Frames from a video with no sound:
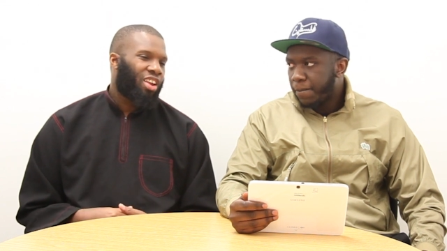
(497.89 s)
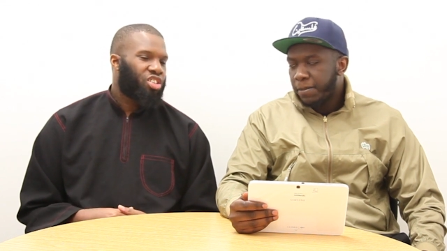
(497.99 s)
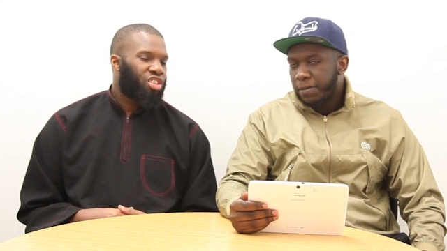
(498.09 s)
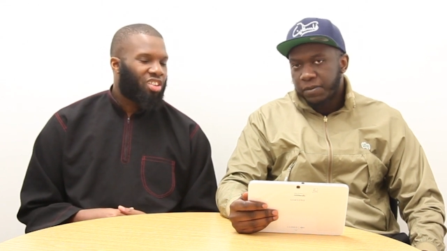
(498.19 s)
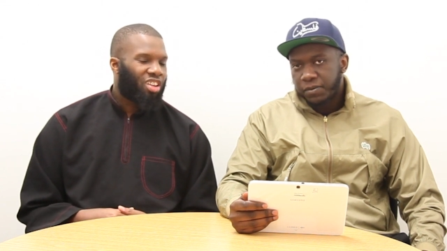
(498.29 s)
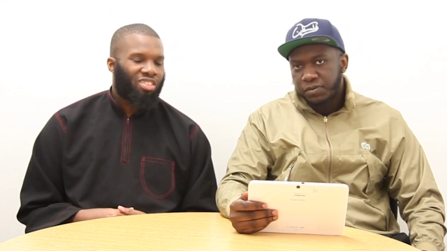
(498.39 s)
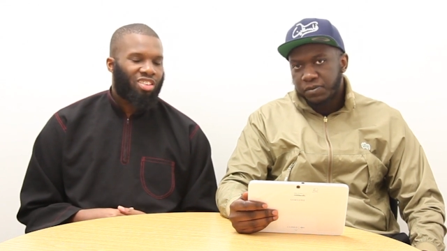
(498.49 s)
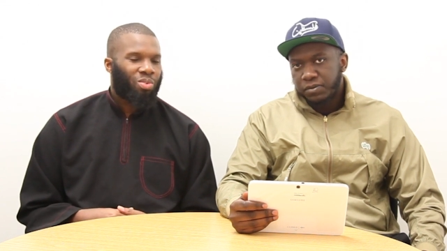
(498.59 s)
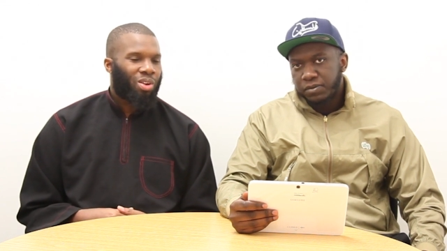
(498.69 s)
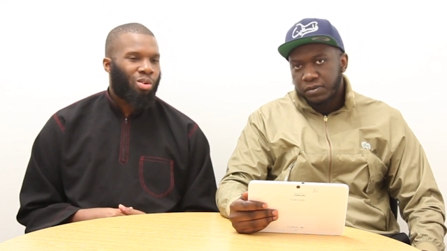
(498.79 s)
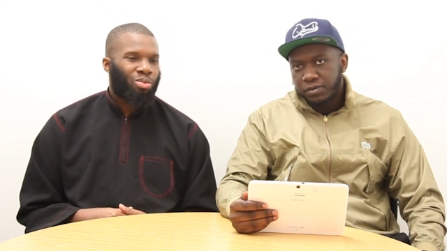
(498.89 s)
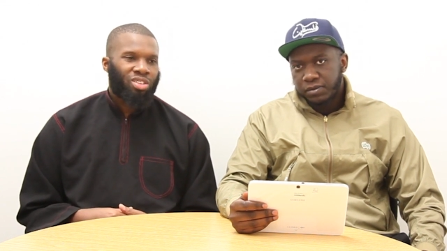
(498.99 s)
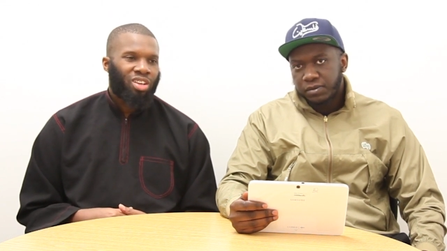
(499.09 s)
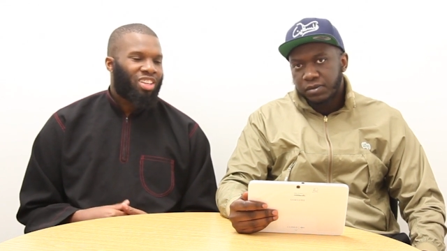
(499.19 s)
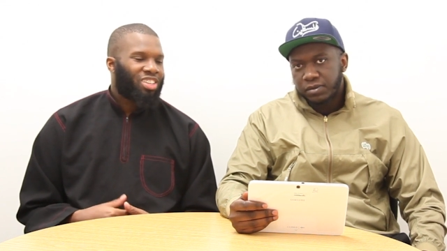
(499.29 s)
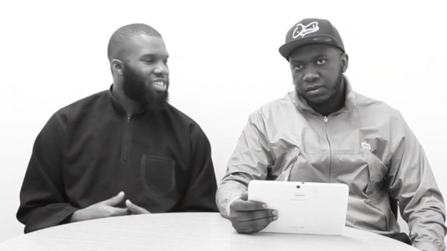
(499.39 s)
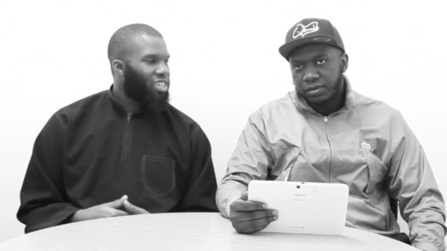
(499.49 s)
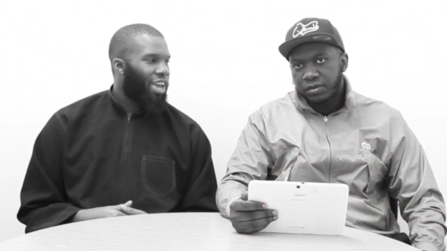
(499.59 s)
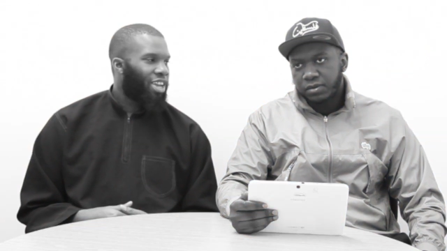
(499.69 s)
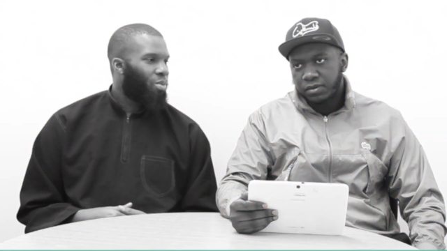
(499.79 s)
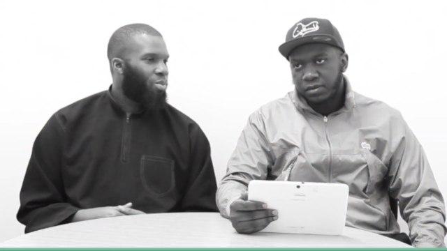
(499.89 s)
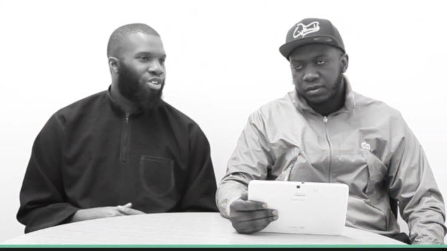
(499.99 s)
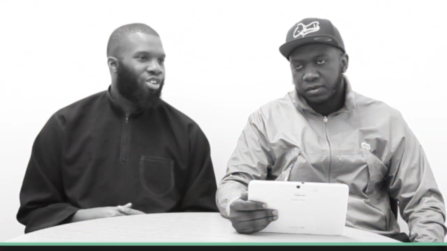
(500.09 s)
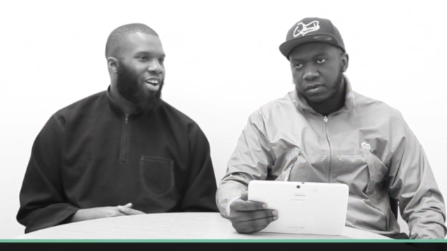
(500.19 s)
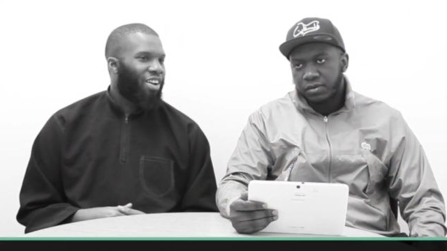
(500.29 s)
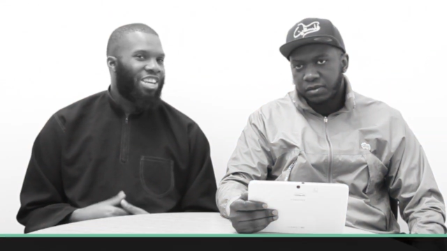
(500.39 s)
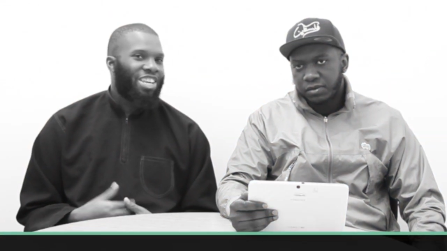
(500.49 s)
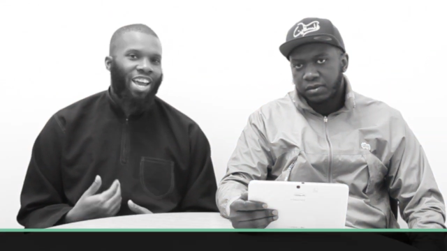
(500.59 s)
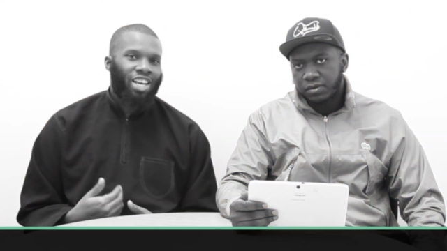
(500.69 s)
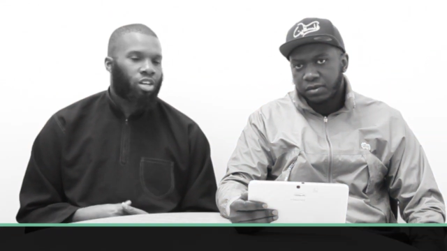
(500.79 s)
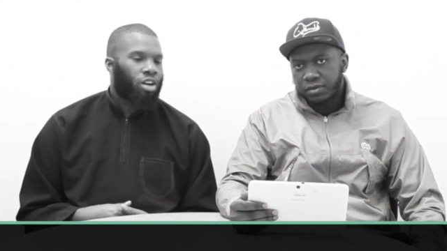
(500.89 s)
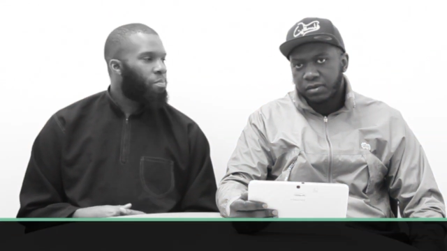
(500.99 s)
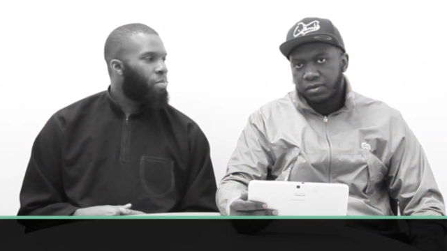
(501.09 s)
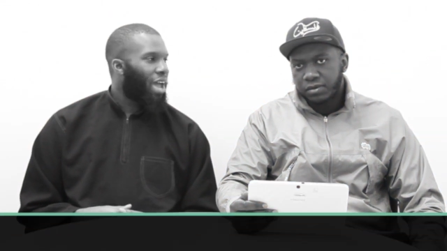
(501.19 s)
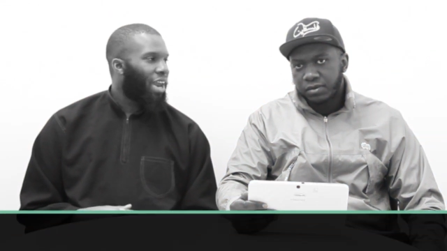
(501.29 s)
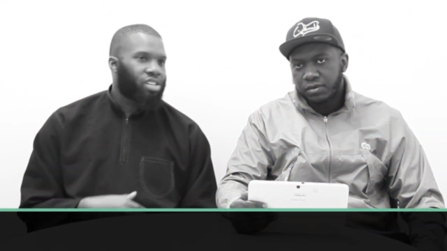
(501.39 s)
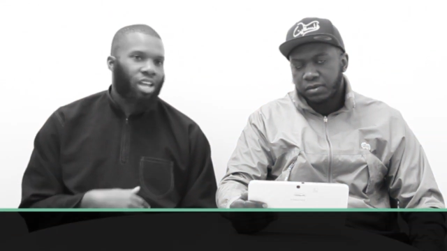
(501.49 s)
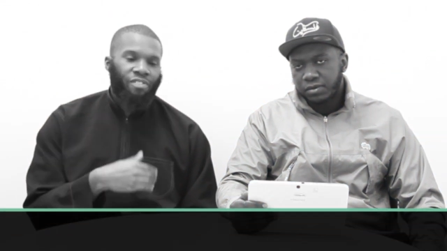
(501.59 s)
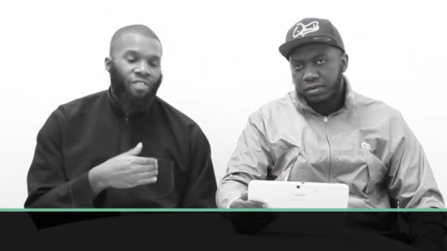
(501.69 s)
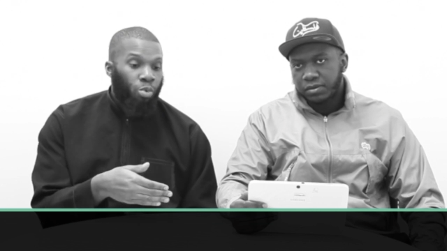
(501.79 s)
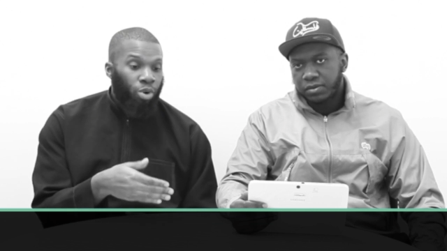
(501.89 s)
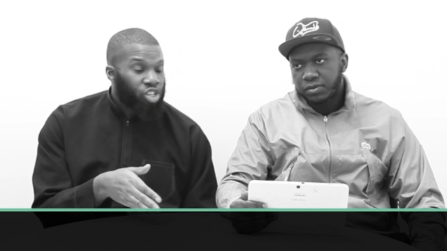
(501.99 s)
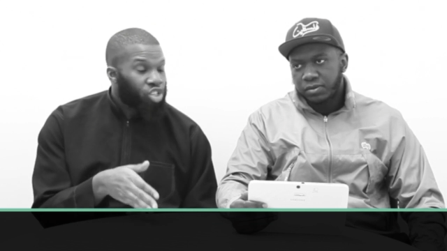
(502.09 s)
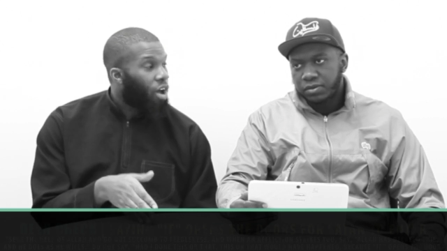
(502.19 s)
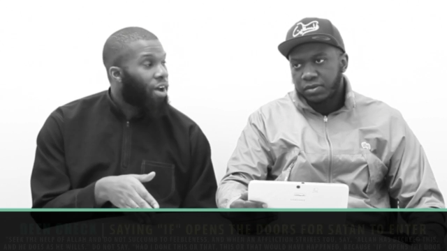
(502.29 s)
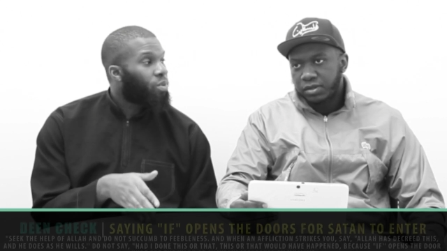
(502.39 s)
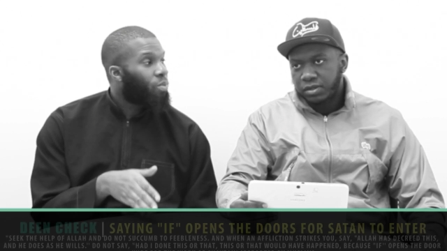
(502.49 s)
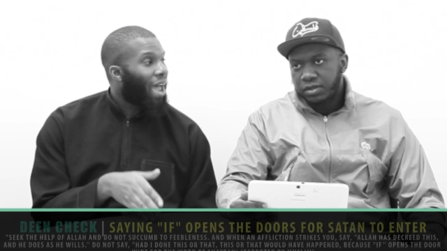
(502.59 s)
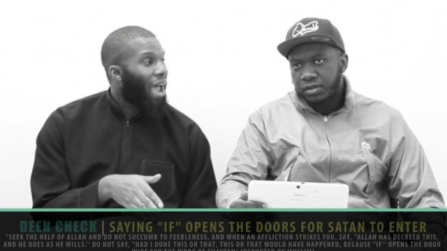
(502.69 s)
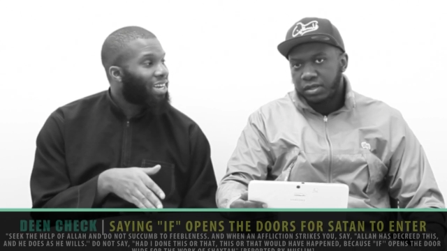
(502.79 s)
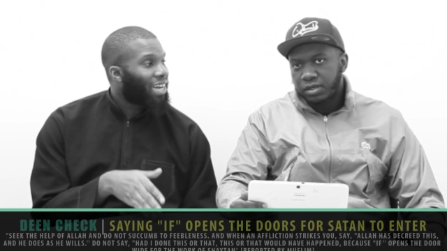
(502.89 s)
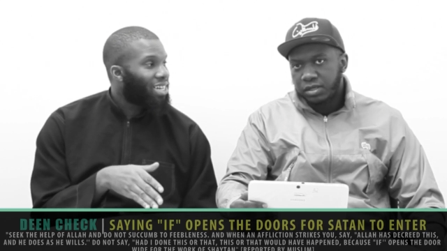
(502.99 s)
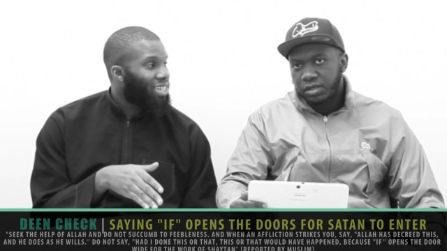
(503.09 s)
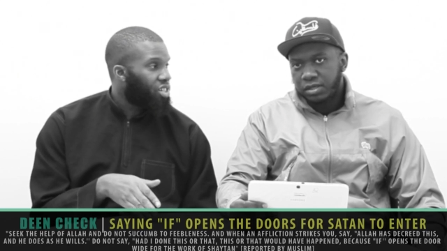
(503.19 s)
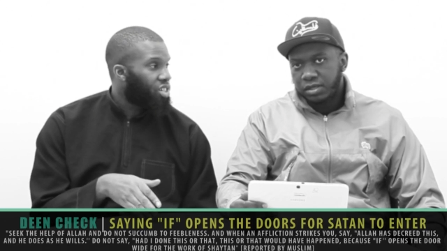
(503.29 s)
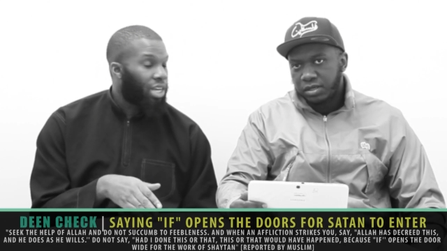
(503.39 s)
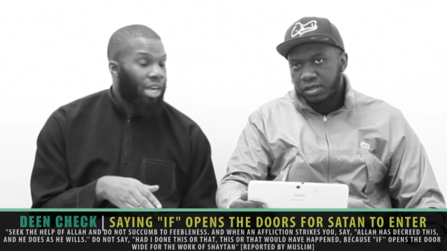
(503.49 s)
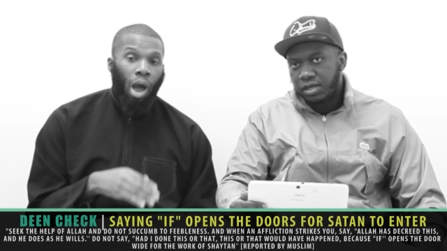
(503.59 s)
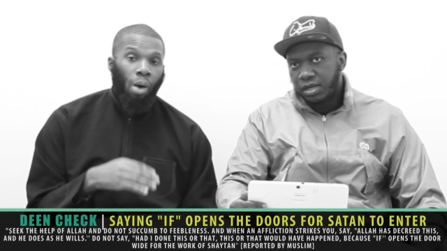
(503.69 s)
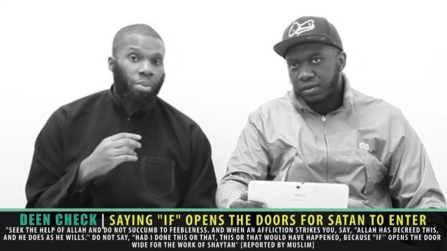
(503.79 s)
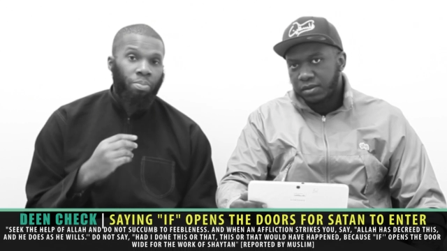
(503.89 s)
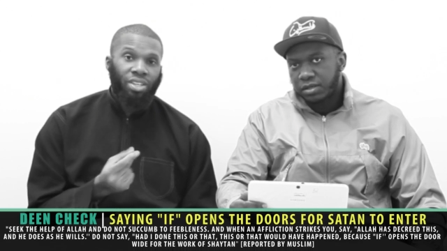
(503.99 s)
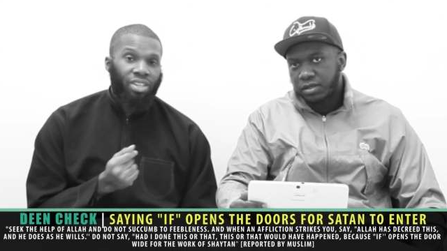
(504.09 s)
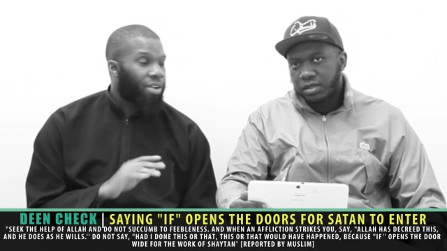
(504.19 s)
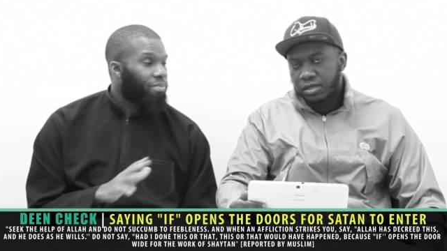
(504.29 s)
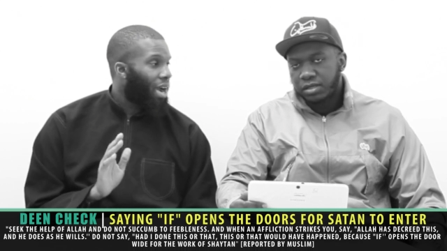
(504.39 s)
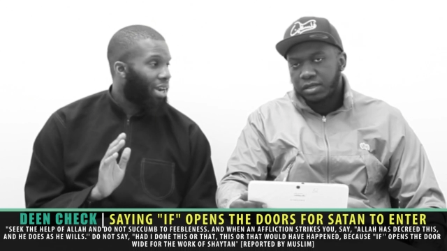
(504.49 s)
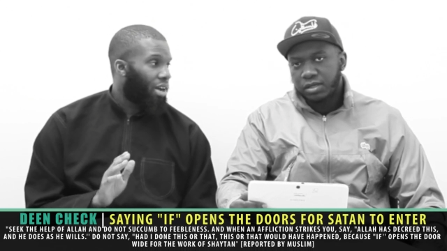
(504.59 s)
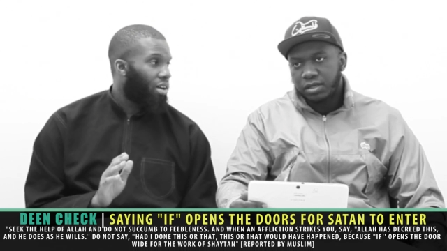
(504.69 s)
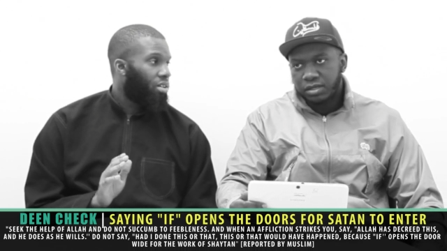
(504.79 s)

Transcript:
Speaker 1: I should have done this when I was this age and whatnot. And years have gone by, and I was like, if I would have started when I had that intention, I would have been done by now.